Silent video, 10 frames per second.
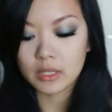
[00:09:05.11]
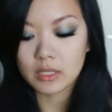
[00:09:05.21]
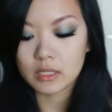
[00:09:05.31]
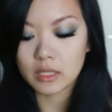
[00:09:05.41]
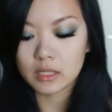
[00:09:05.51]

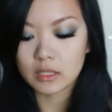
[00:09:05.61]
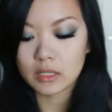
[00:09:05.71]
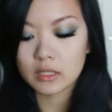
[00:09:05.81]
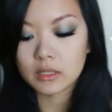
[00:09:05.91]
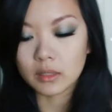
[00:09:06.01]
This is
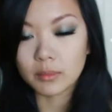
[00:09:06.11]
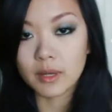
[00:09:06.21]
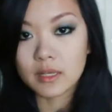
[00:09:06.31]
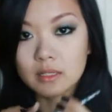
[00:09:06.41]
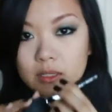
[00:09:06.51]
the
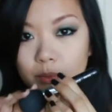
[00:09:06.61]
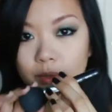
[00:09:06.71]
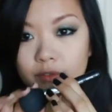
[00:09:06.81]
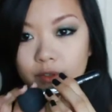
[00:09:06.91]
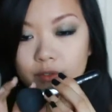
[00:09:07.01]
Sigma
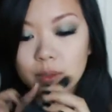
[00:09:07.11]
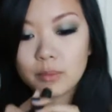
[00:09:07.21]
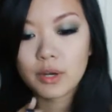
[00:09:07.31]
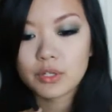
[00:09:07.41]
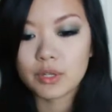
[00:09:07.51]
SS150
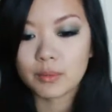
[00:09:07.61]
brush.